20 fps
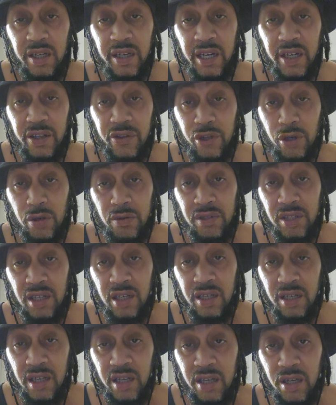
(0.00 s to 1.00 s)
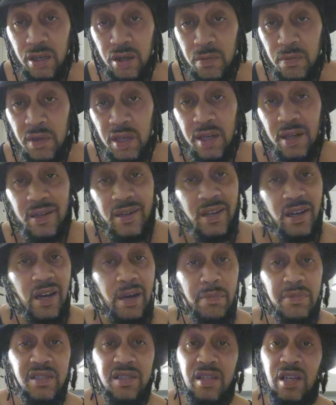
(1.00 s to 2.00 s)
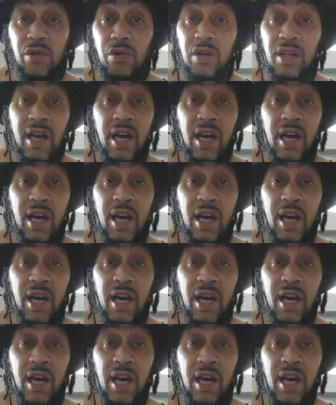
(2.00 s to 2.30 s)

Neanderthal DNA in them. Now, I'm gonna tell you,